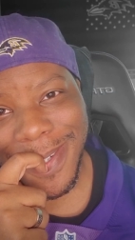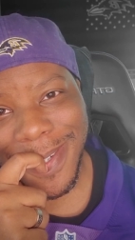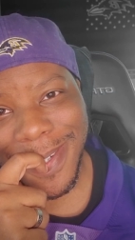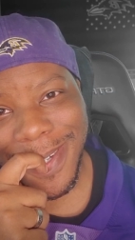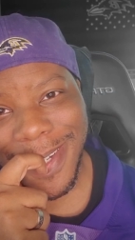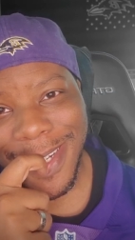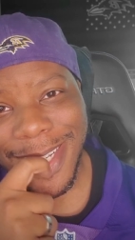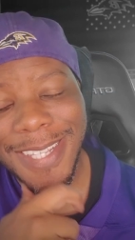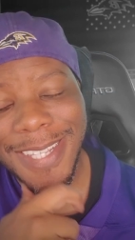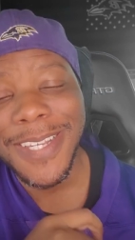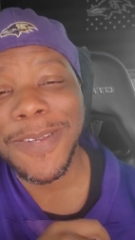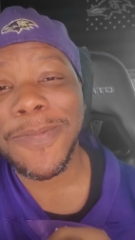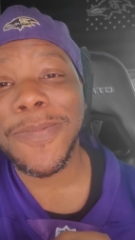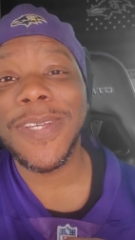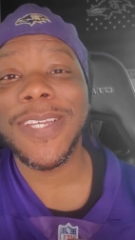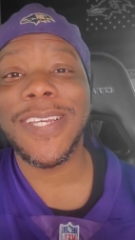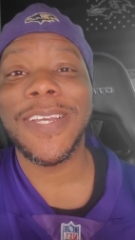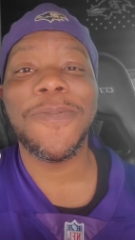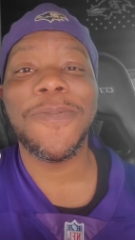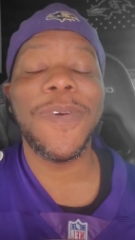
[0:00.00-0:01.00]
And then
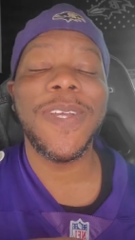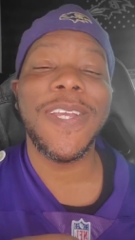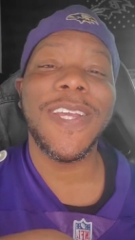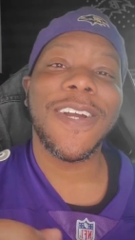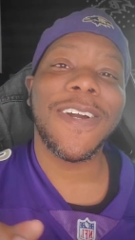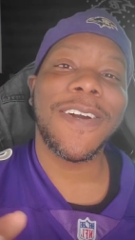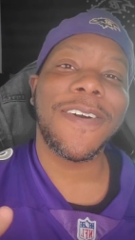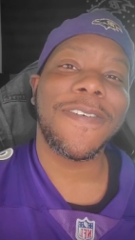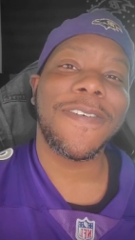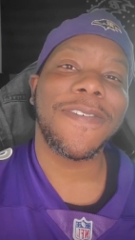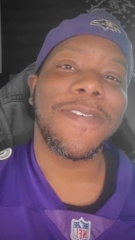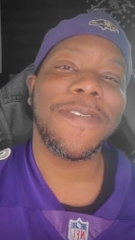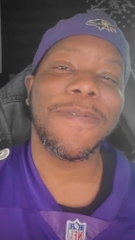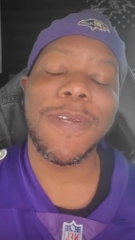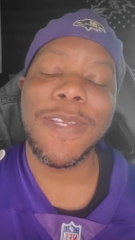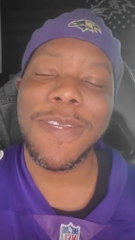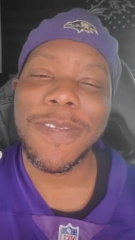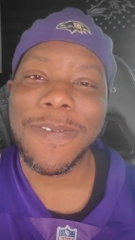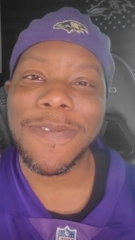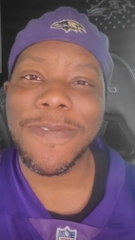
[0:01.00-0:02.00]
we we uh,
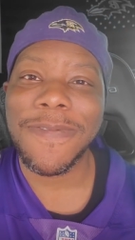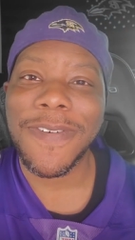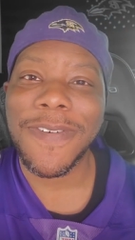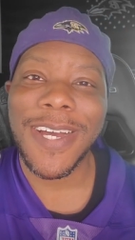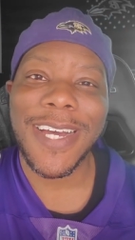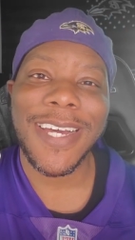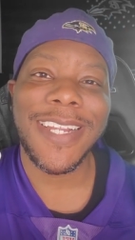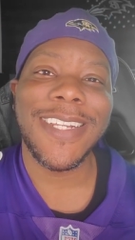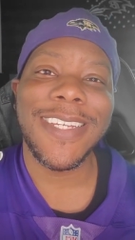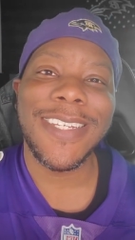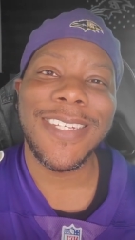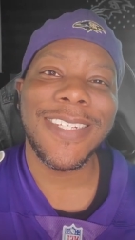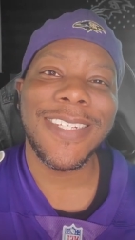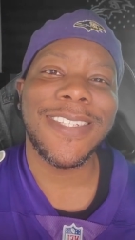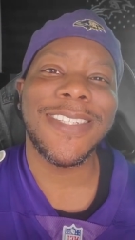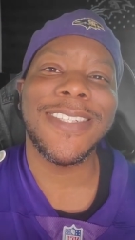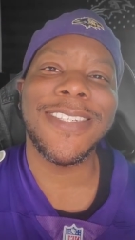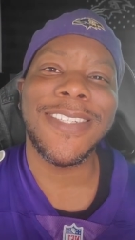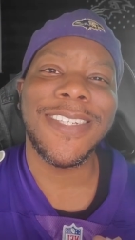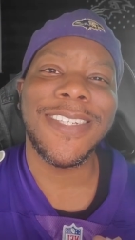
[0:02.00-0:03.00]
we finally gets
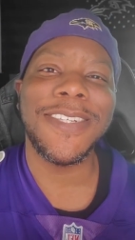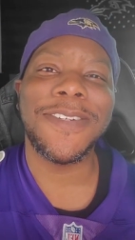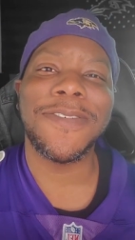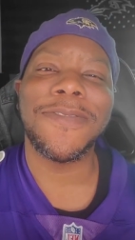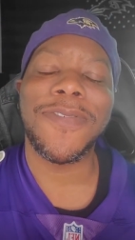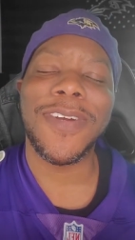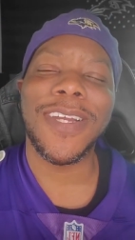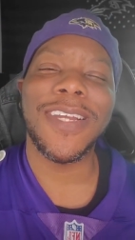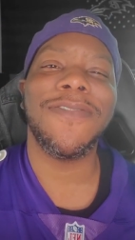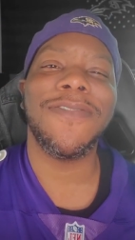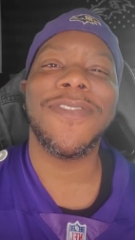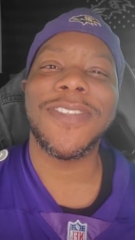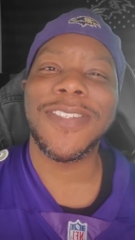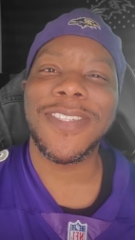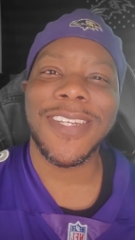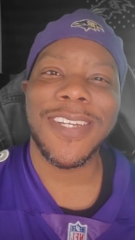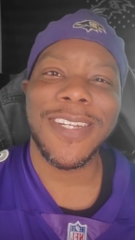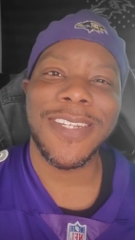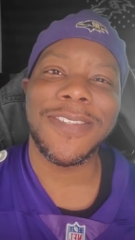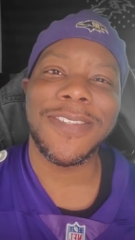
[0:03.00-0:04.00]
to see the Ravens
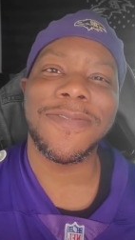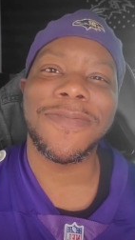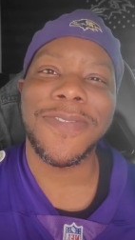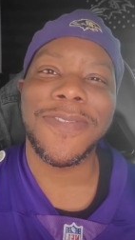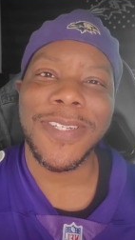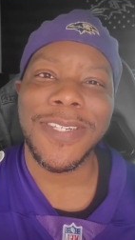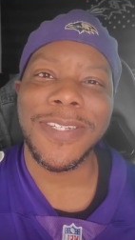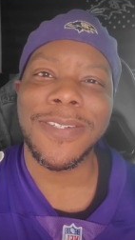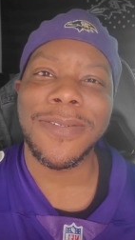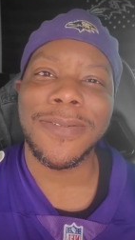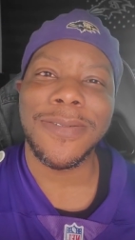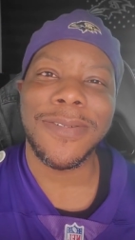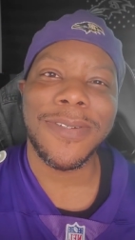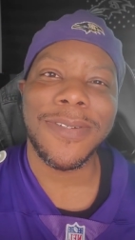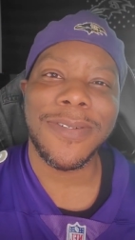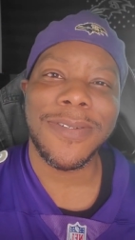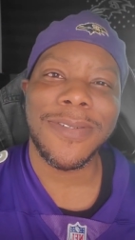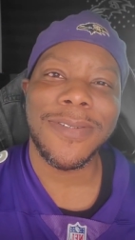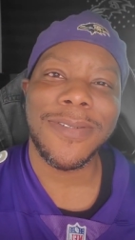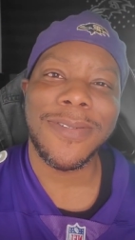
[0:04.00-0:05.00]
take the
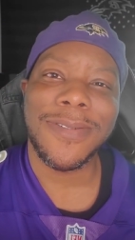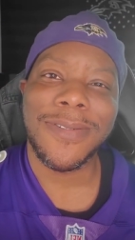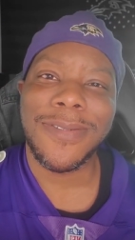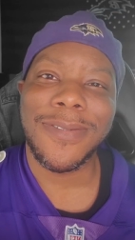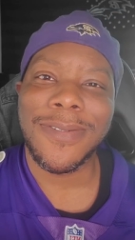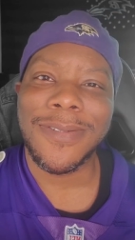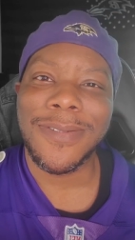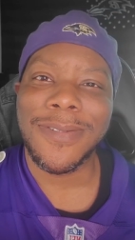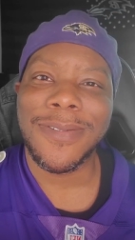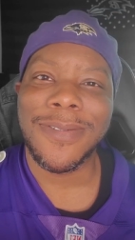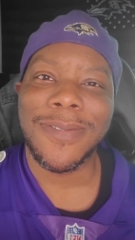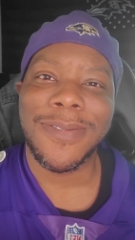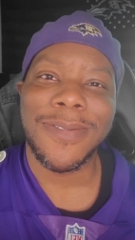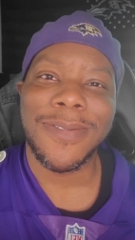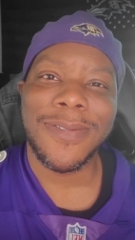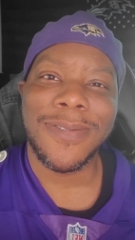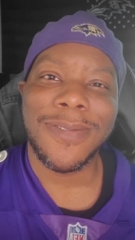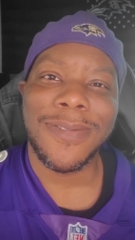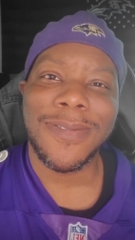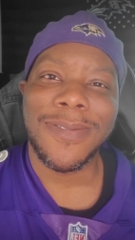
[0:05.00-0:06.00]
field.
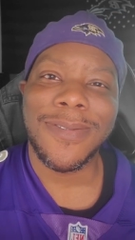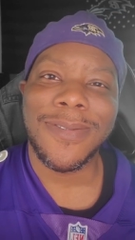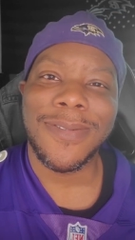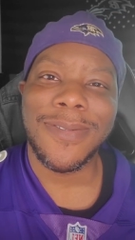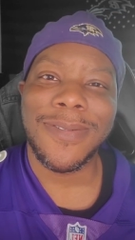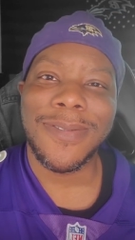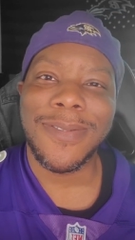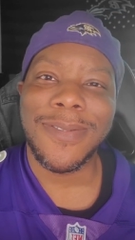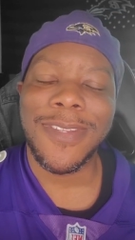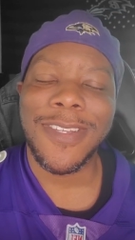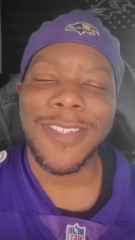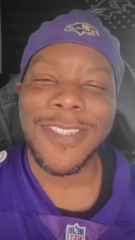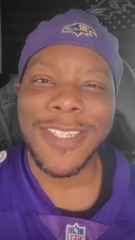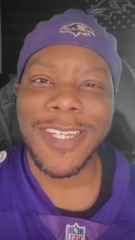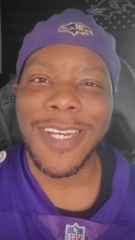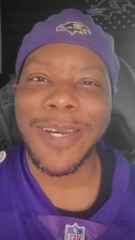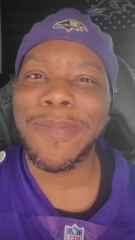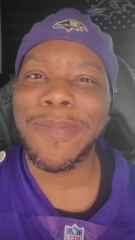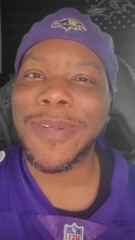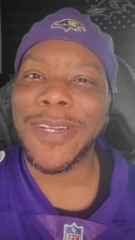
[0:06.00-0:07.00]
This
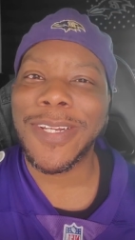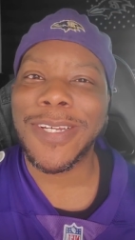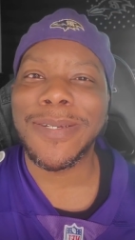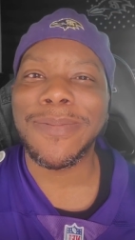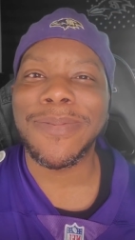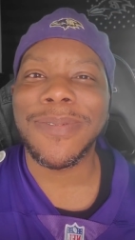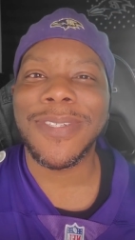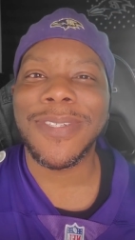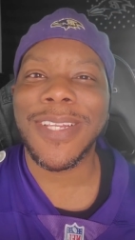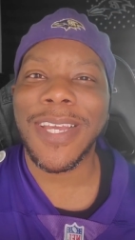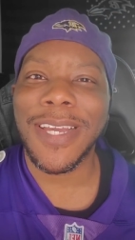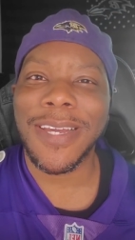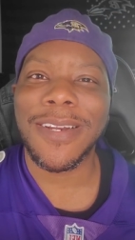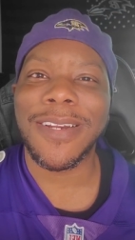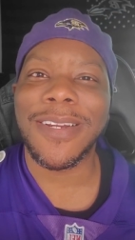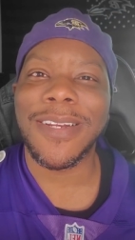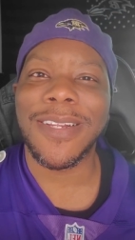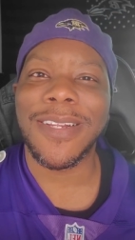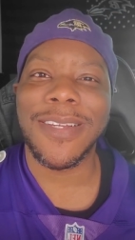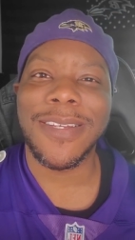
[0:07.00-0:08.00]
coming up
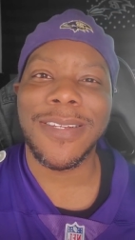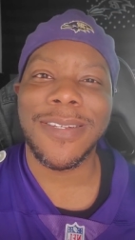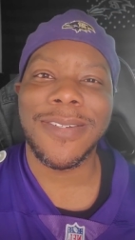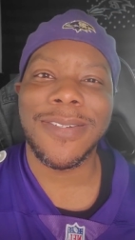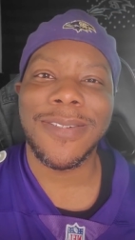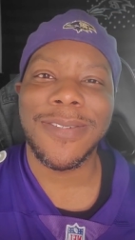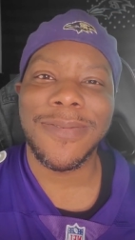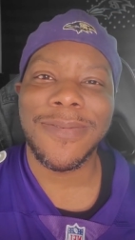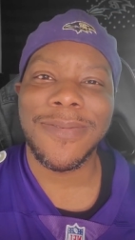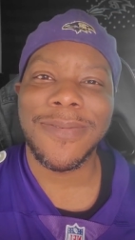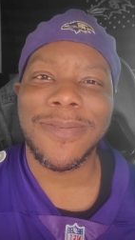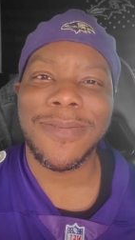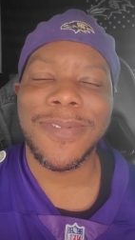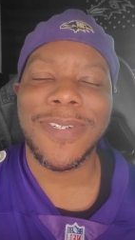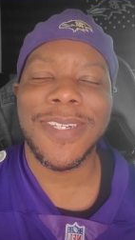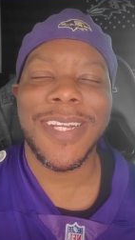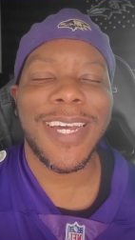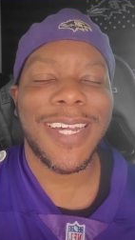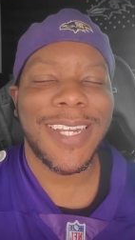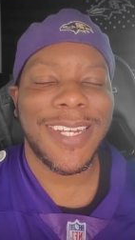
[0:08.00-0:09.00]
Saturday,
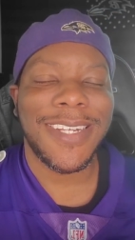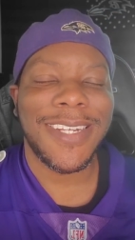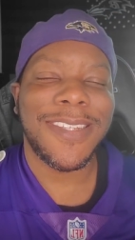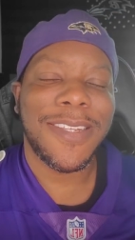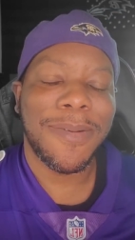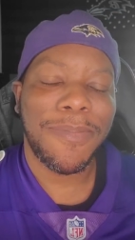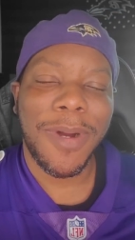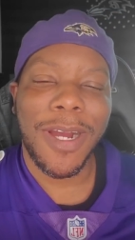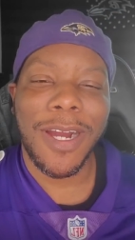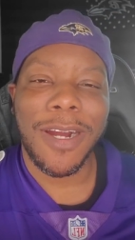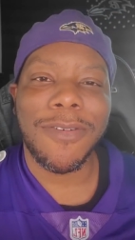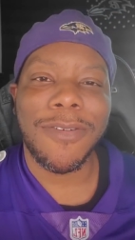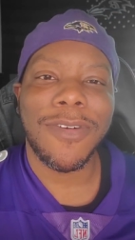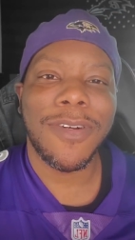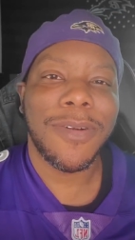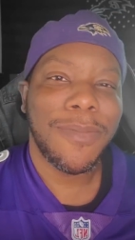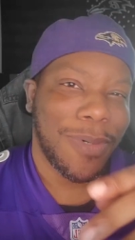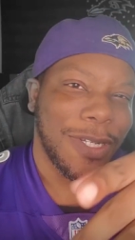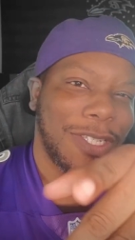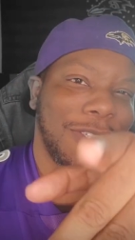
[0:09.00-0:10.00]
well not tomorrow,
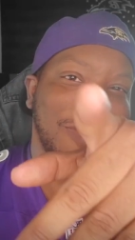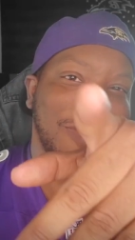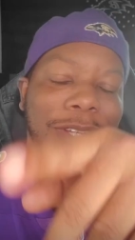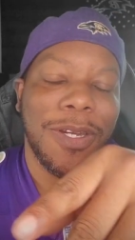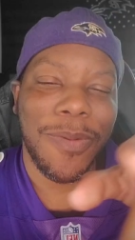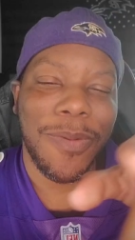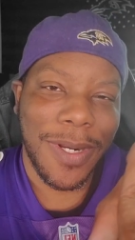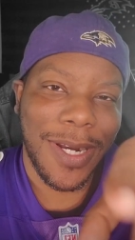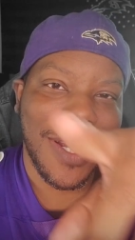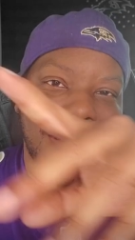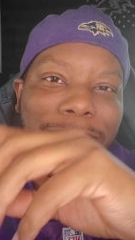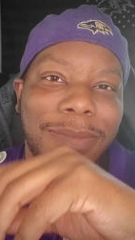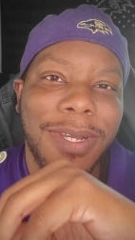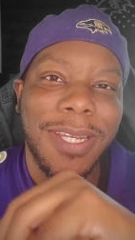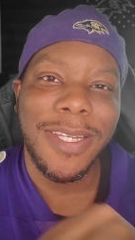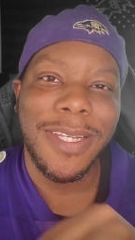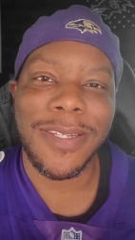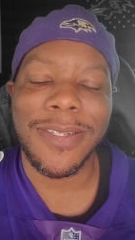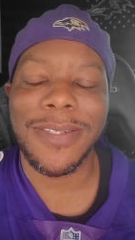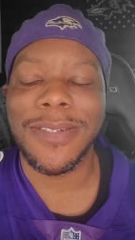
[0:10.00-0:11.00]
but you know what I
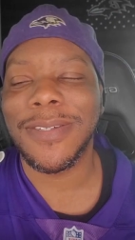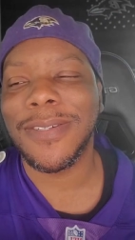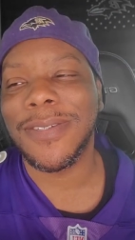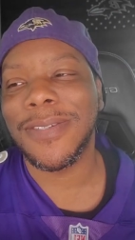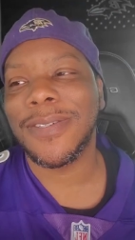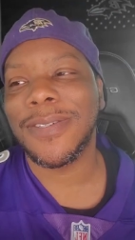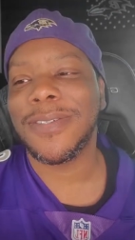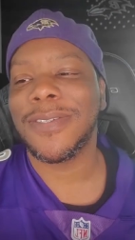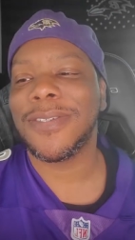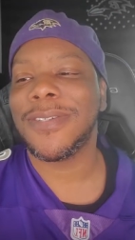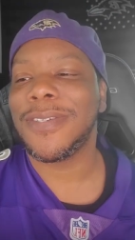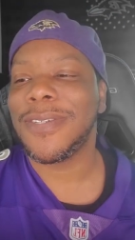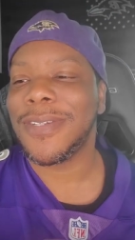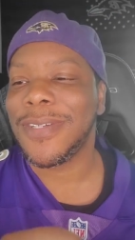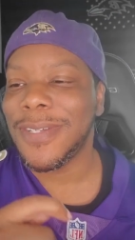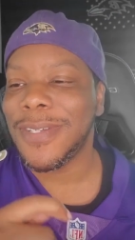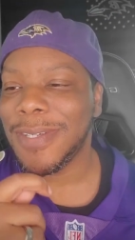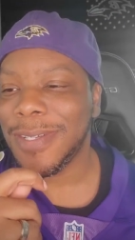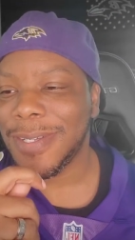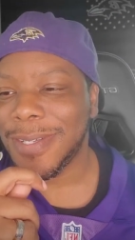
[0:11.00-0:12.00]
mean.
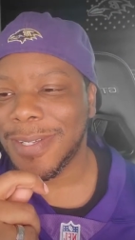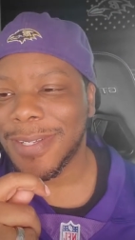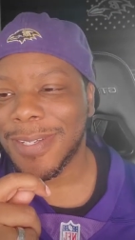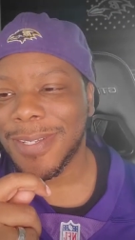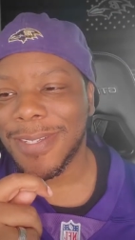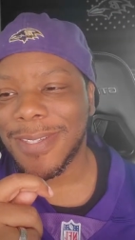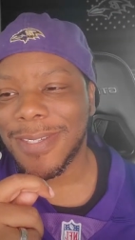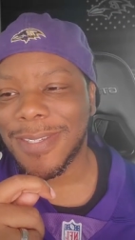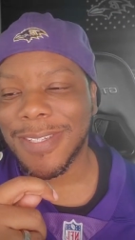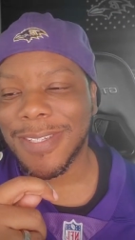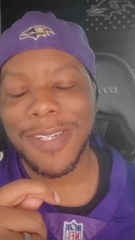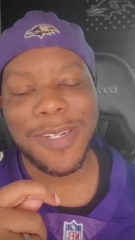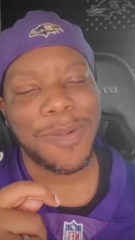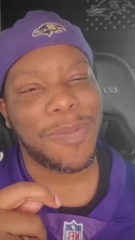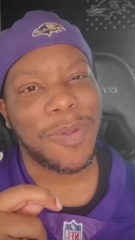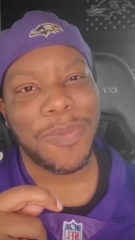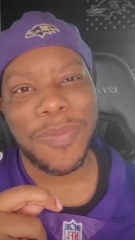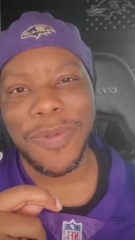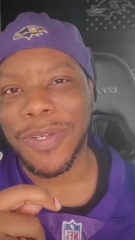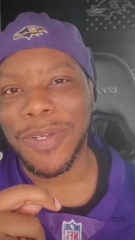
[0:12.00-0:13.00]
It's gonna
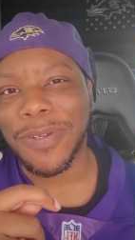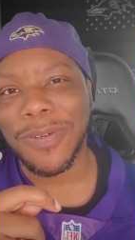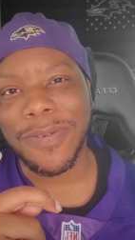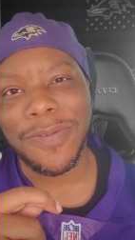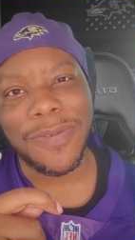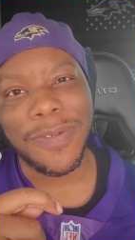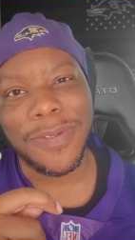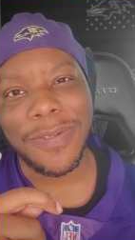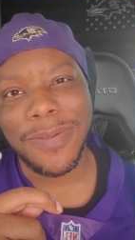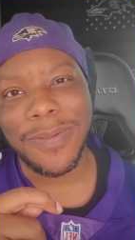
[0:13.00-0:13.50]
be beautiful.